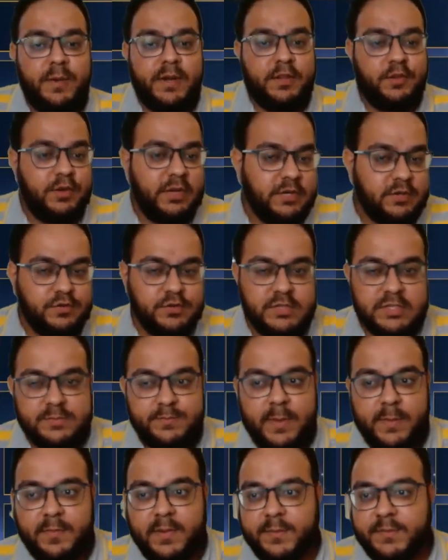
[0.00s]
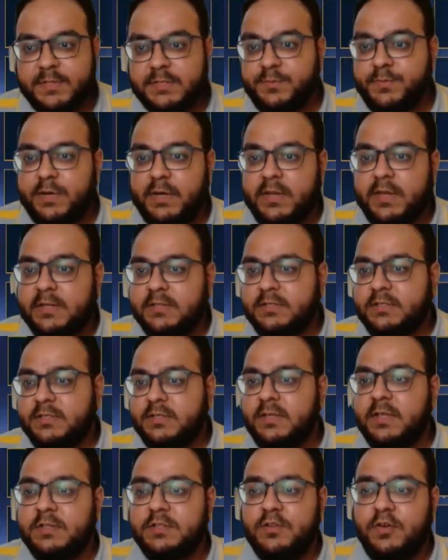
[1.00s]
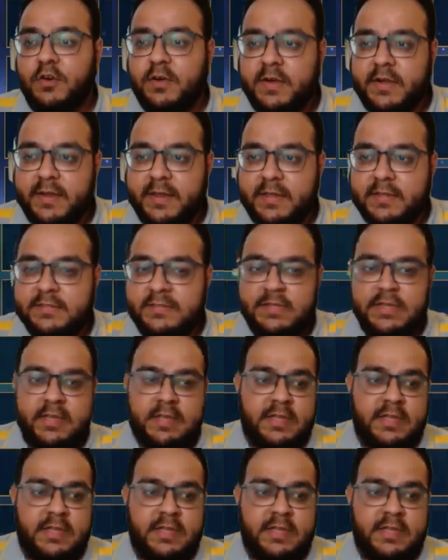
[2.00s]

But you need to just pump up his speed. That's all it takes.